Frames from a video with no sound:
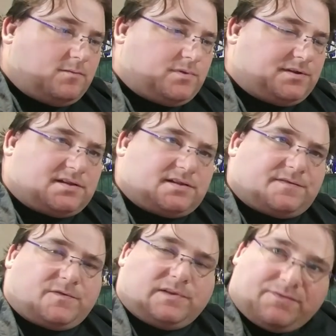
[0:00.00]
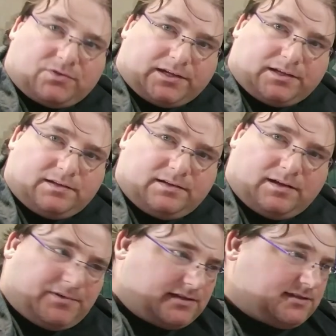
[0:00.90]
But this is for leveling.
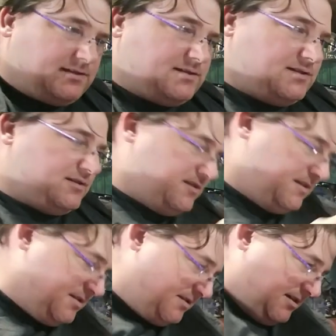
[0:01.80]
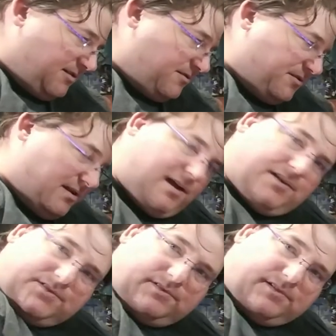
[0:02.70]
I'm guessing this is to stick under the
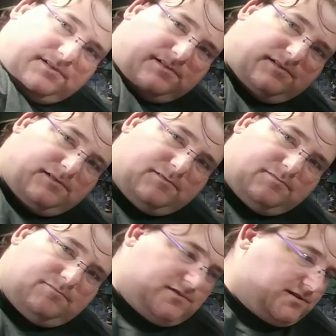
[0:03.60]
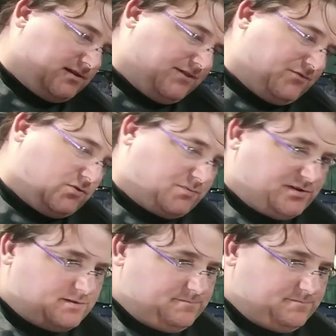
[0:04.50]
nozzle and to level the printer. It